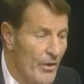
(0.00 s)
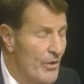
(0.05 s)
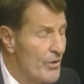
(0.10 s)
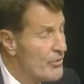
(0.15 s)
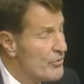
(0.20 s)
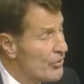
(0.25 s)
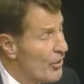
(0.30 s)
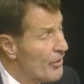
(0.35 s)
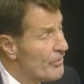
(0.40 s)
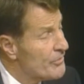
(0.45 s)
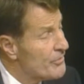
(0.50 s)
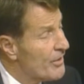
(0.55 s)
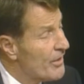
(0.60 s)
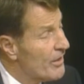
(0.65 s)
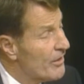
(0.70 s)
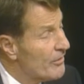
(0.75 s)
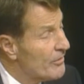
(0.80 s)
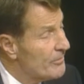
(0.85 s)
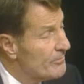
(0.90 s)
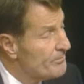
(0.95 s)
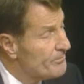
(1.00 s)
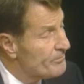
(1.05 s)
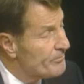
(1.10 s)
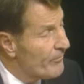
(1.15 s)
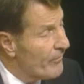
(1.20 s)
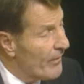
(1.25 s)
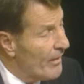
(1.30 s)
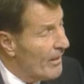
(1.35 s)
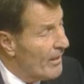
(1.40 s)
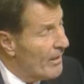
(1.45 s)
John Taylor,
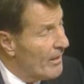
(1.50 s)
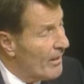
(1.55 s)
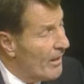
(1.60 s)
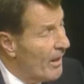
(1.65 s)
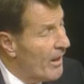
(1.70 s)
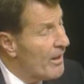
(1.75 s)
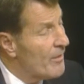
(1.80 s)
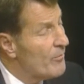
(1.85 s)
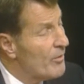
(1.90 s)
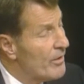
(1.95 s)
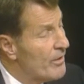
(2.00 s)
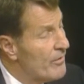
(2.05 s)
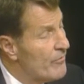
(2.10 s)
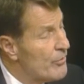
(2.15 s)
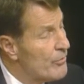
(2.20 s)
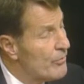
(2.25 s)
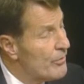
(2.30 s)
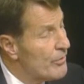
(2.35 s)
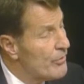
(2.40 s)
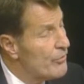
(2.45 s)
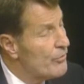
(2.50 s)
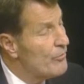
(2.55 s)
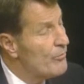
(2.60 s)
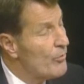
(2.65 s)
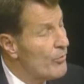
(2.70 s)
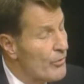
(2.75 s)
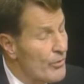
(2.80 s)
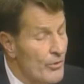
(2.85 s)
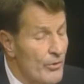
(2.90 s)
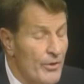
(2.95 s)
I believe you can do
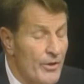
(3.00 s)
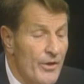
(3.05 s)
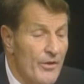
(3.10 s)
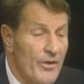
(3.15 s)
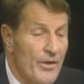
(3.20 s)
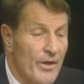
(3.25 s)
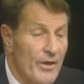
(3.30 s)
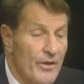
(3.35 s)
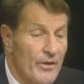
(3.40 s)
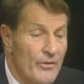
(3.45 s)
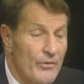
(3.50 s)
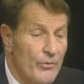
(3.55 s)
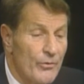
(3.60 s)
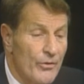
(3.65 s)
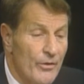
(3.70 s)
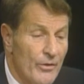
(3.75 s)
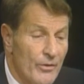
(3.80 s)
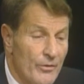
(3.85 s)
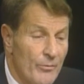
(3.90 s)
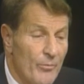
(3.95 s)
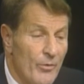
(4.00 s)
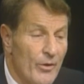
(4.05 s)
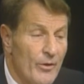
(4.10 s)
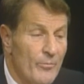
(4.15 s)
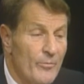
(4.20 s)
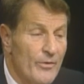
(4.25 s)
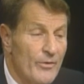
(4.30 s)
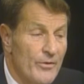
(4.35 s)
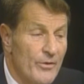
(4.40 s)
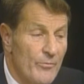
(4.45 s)
more good in the editorial
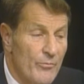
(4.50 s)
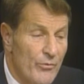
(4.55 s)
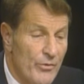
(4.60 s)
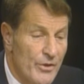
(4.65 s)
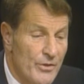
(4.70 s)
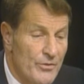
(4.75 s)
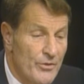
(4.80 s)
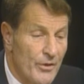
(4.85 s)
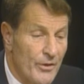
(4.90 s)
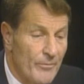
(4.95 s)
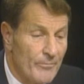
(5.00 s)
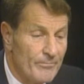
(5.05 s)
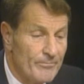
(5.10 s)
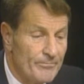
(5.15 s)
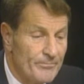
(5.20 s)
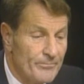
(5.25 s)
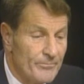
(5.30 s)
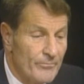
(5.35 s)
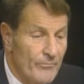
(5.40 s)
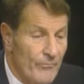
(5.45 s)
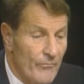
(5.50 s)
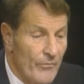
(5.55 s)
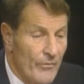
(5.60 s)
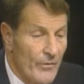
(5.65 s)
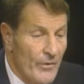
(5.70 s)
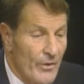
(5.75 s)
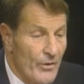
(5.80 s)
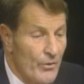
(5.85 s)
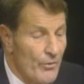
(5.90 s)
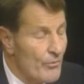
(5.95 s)
department than preaching.
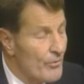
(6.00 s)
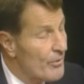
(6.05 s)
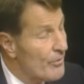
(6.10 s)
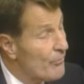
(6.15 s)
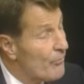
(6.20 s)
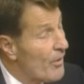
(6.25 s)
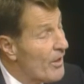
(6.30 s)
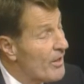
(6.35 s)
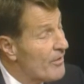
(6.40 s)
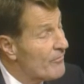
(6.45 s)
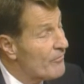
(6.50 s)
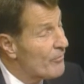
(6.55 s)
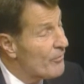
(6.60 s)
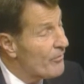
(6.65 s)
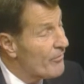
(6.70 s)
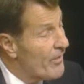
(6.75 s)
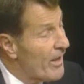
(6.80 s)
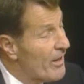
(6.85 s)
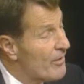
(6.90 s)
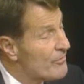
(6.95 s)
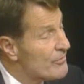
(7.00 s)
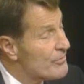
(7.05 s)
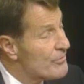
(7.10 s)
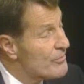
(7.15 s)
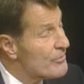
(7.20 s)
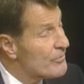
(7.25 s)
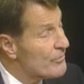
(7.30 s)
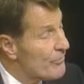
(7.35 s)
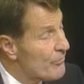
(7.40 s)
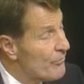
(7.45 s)
You can write for
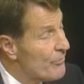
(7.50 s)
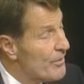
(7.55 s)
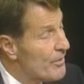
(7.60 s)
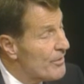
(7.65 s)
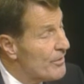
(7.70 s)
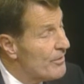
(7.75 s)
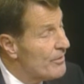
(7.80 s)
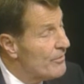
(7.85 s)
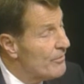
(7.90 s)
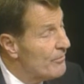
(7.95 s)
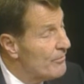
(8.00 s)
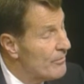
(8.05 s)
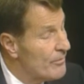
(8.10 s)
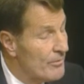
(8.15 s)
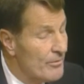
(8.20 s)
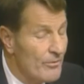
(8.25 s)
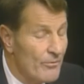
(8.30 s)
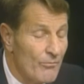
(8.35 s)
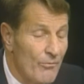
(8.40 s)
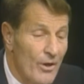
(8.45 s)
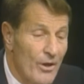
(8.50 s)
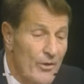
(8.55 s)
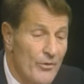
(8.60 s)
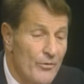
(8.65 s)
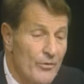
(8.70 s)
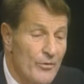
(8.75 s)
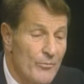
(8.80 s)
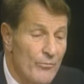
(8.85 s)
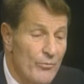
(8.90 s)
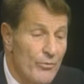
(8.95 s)
thousands to read, while you
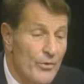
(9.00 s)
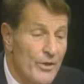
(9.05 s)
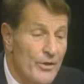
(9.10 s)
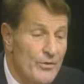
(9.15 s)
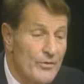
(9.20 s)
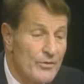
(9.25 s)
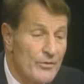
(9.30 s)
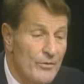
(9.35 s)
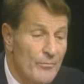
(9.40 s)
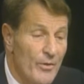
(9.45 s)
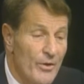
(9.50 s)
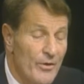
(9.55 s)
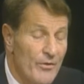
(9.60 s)
can preach to but